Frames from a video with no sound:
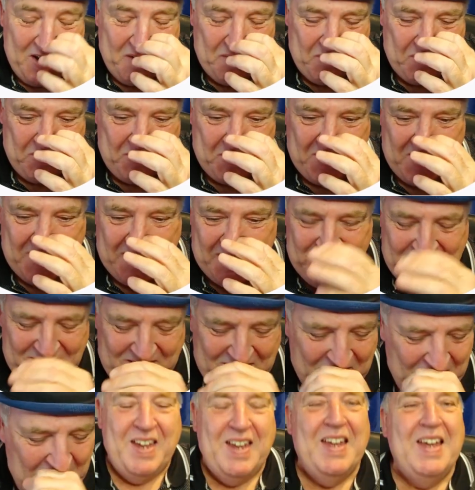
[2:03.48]
up front.
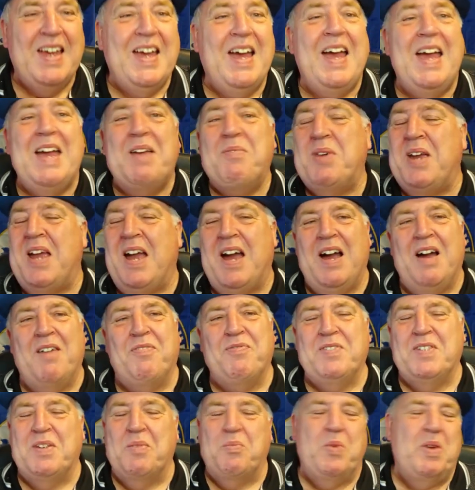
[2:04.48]
And we
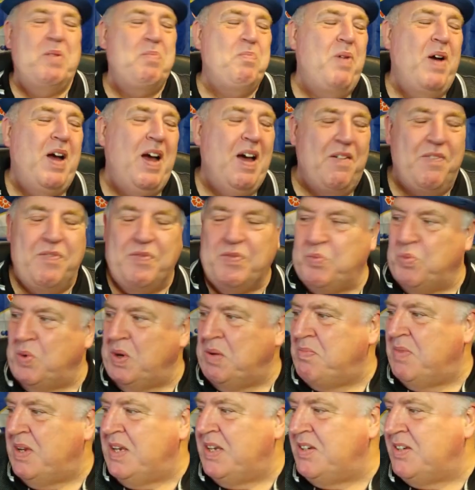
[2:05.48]
huffed and we puffed,
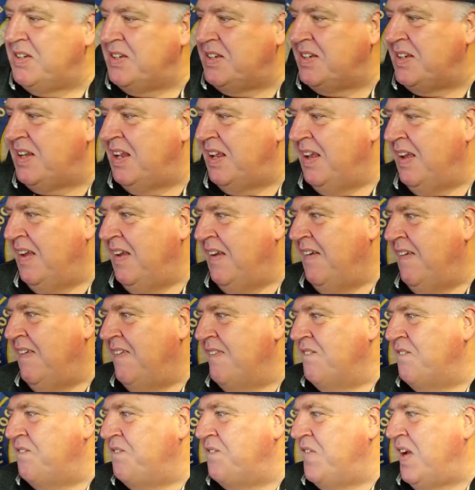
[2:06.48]
we missed
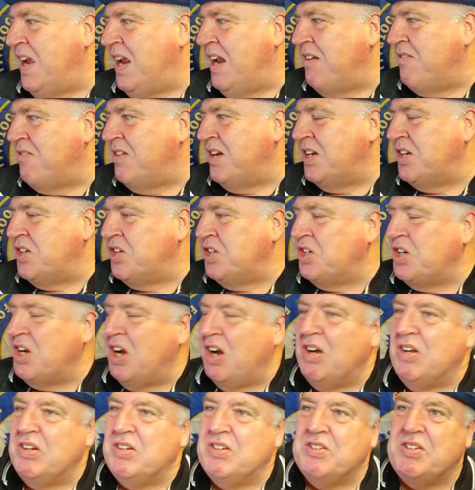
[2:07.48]
various
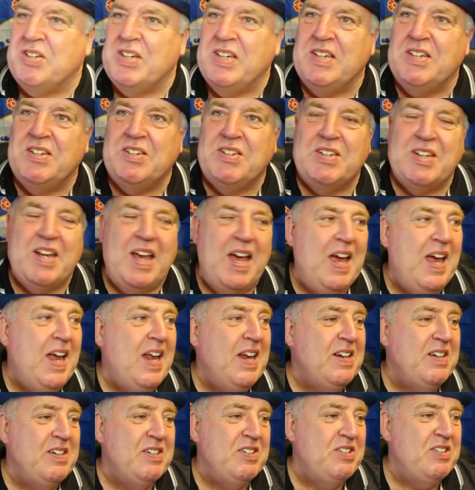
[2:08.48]
chances,
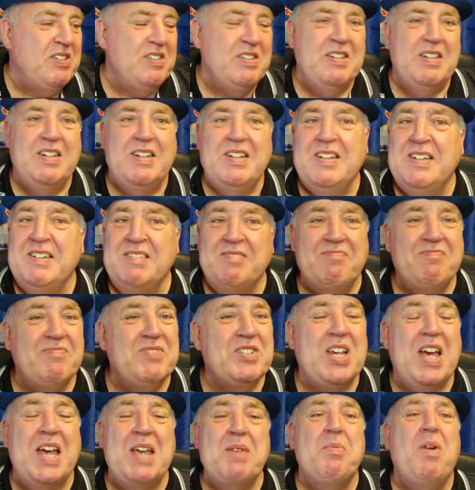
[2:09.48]
and
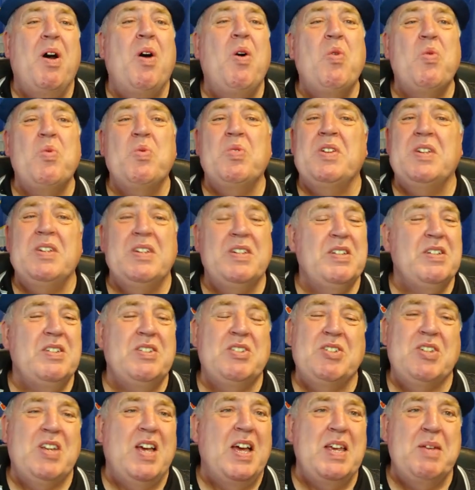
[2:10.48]
same old,
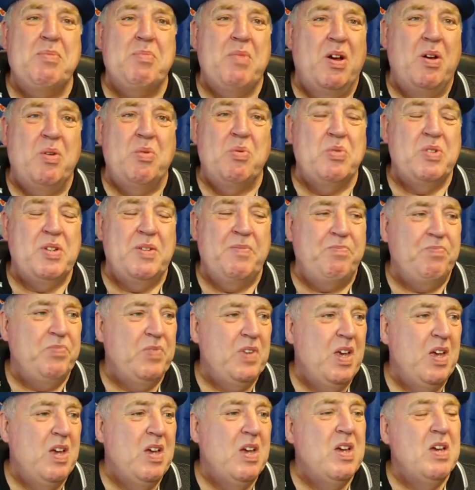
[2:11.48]
same old.
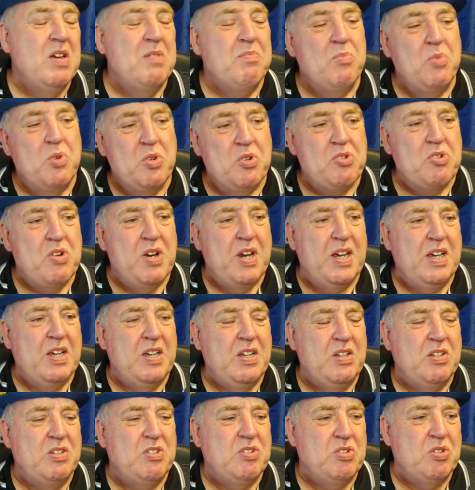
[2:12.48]
Mudryk
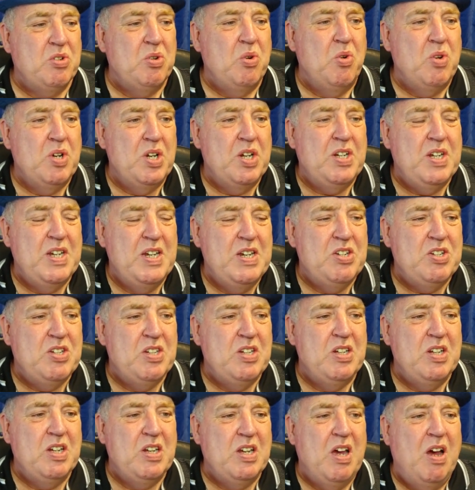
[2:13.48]
scored a
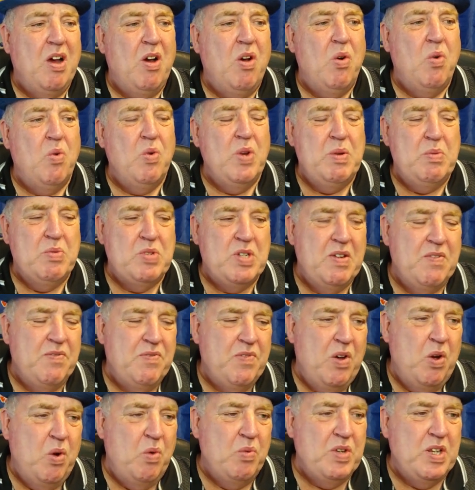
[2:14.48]
decent goal. He was
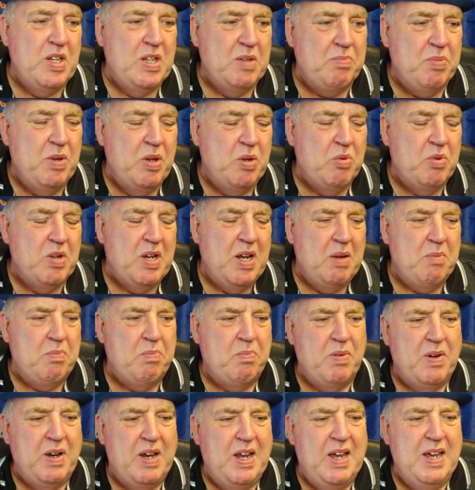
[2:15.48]
involved in the
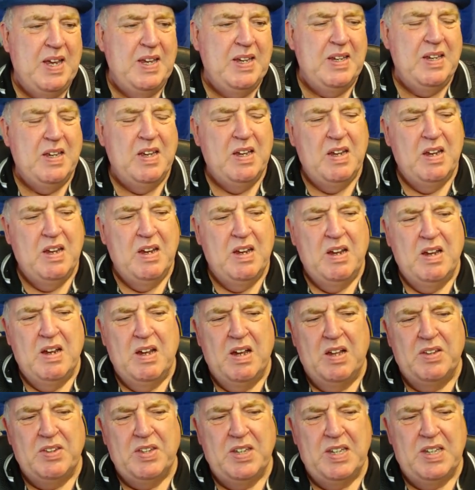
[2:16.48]
build-up play.
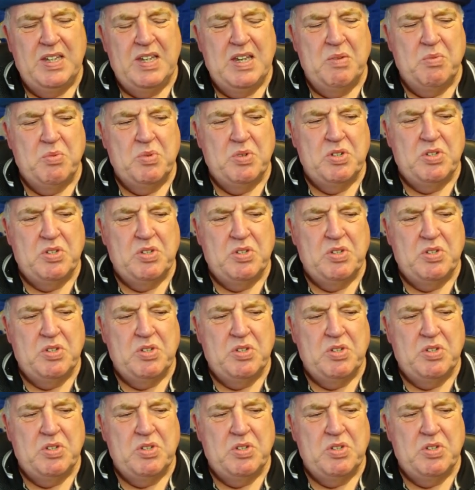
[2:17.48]
I think it